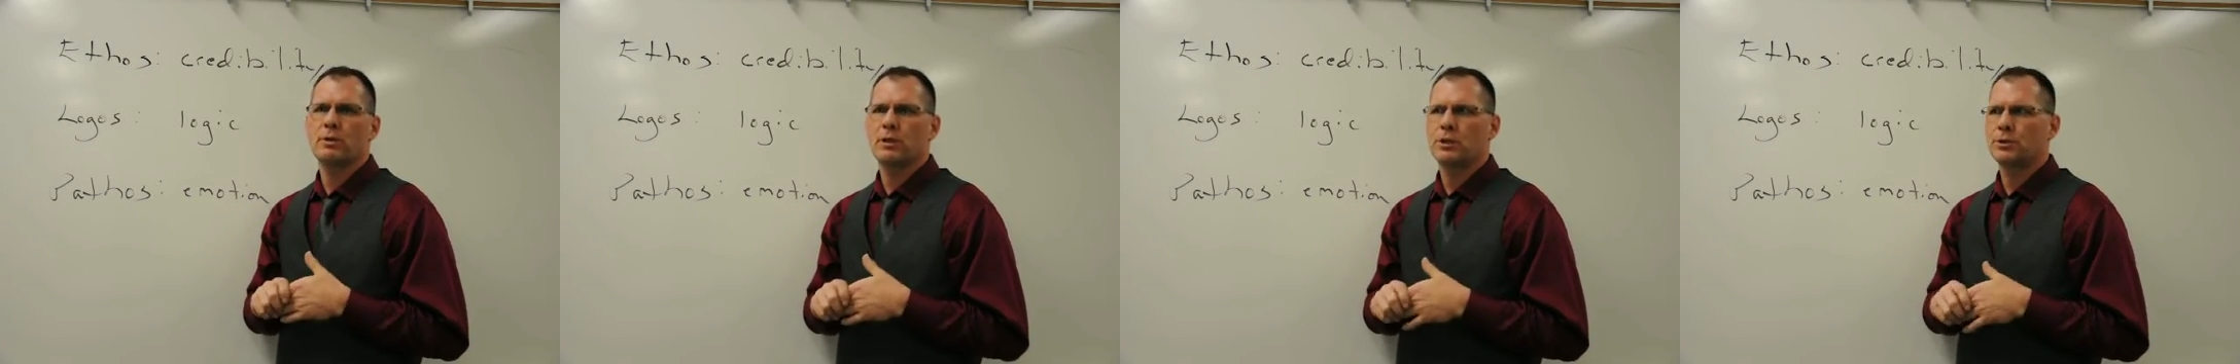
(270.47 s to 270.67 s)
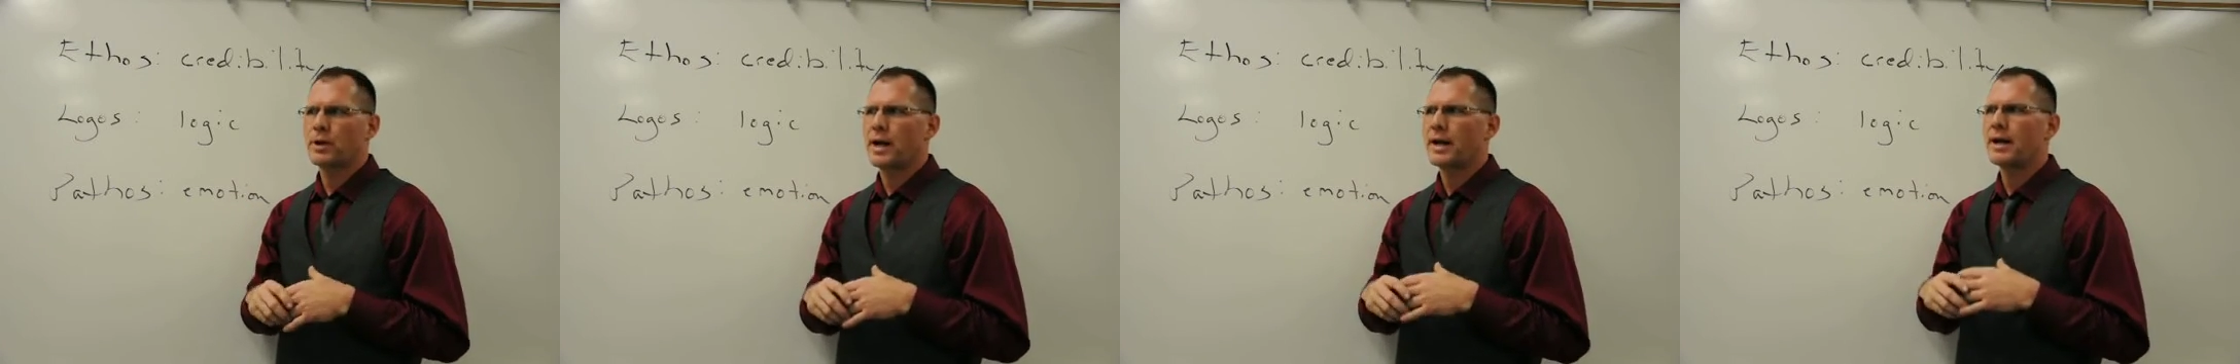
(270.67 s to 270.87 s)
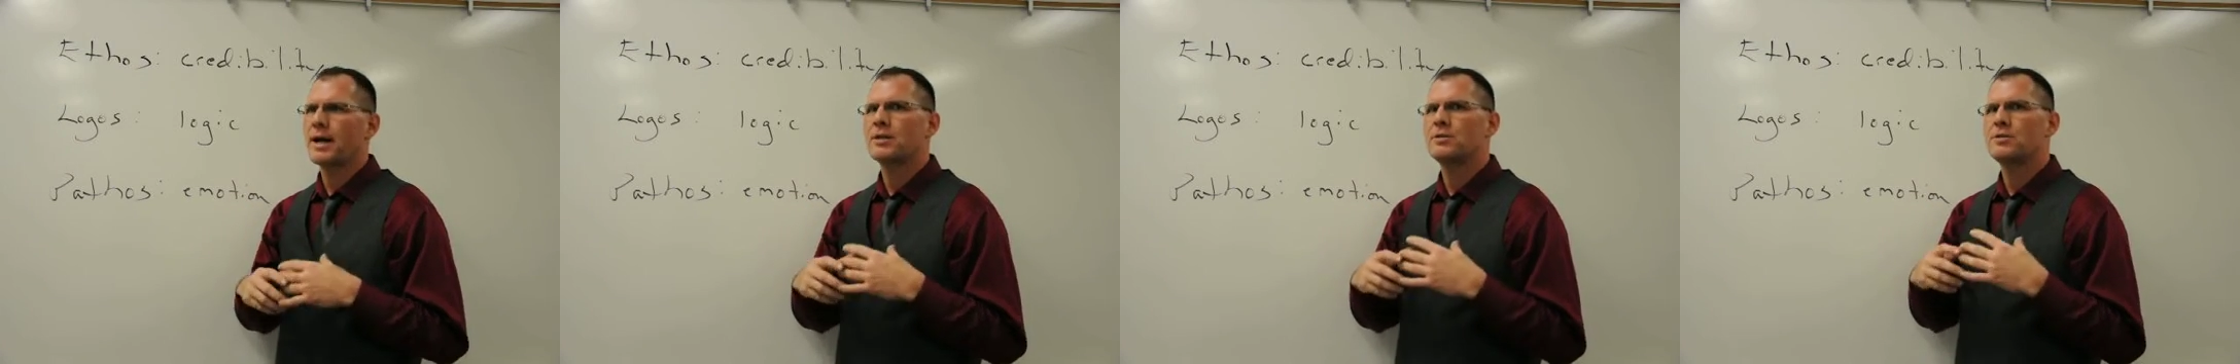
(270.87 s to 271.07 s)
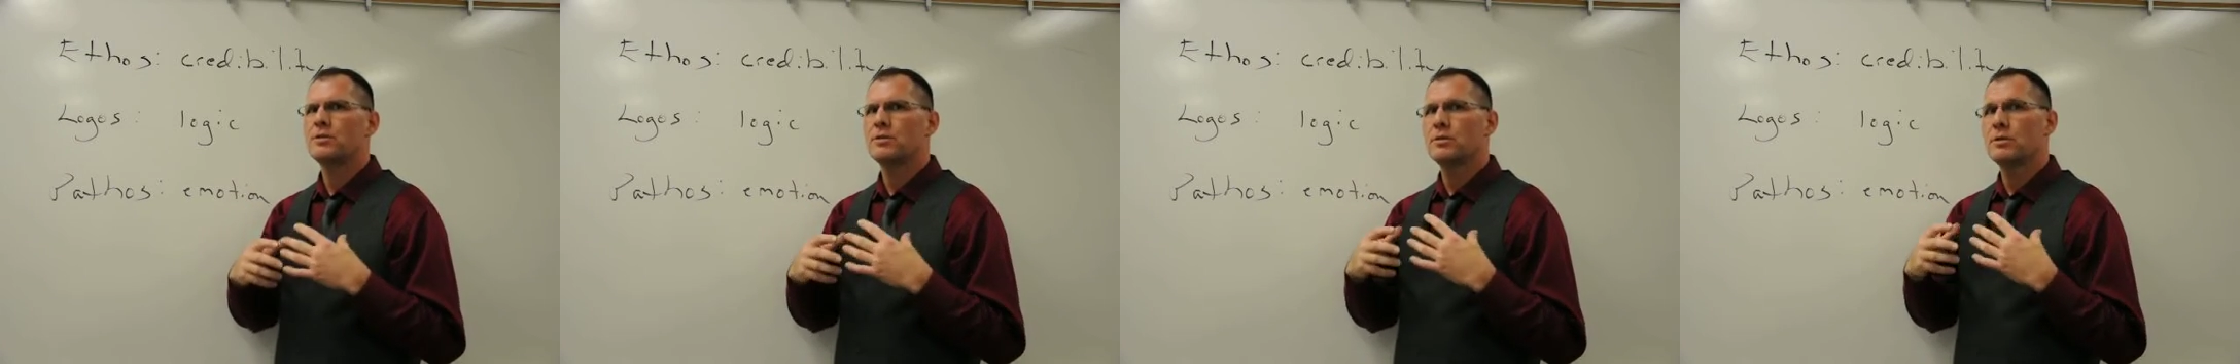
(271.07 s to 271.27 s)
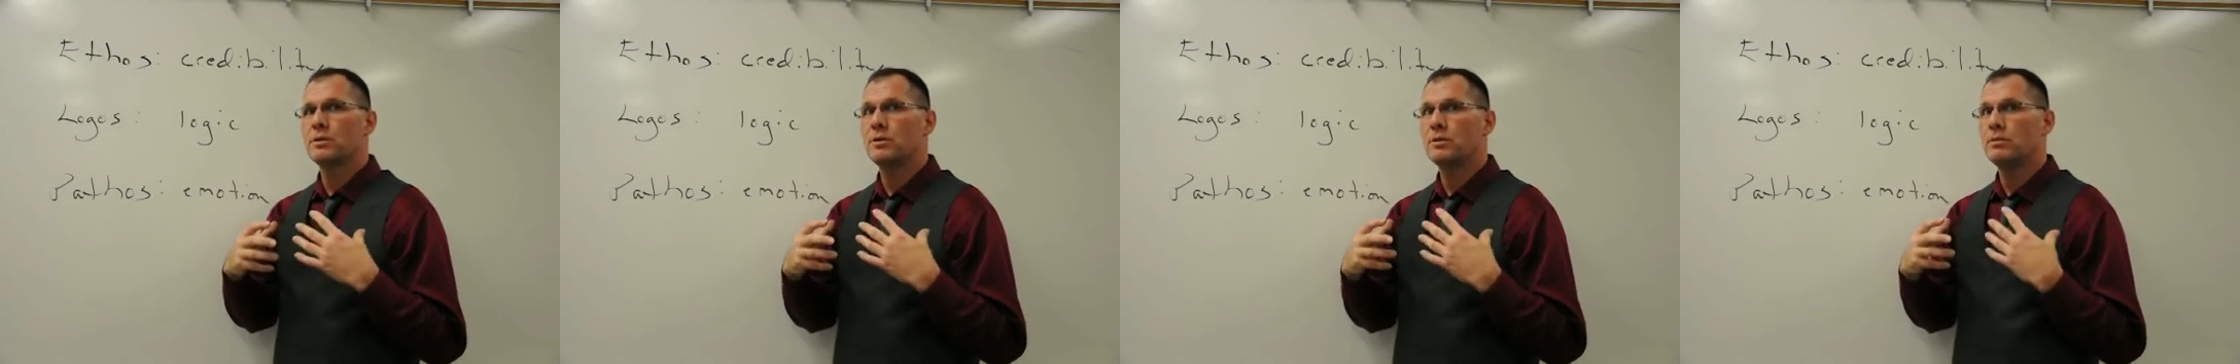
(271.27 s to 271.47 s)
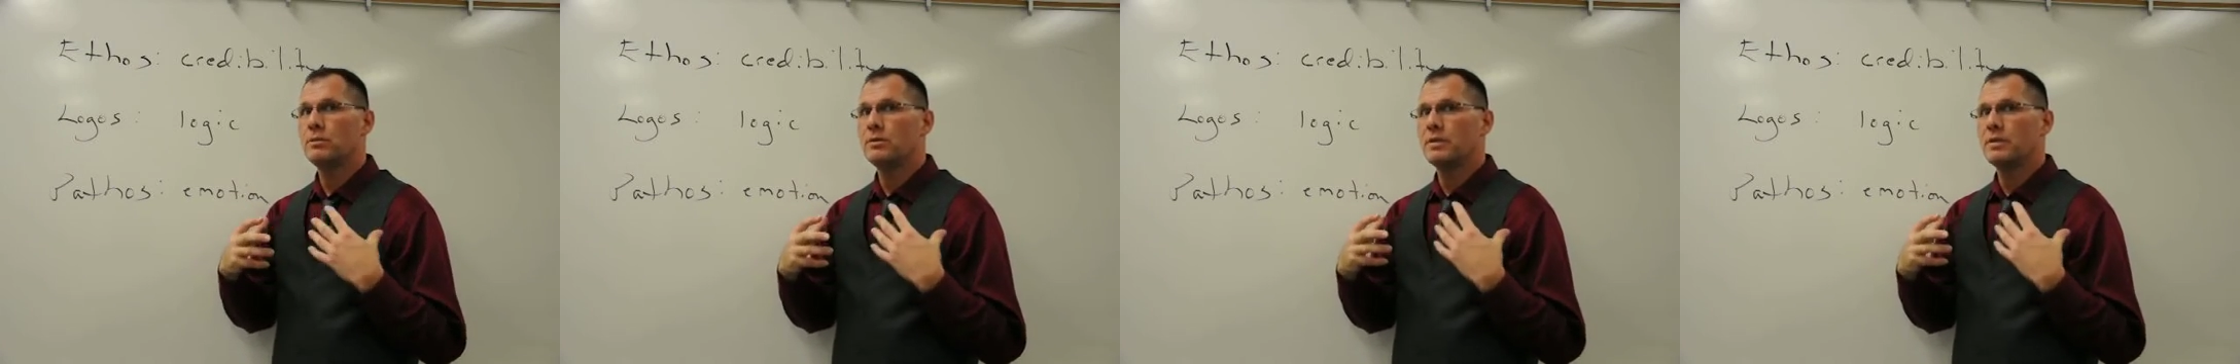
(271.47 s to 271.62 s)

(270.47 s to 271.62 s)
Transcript: We try not to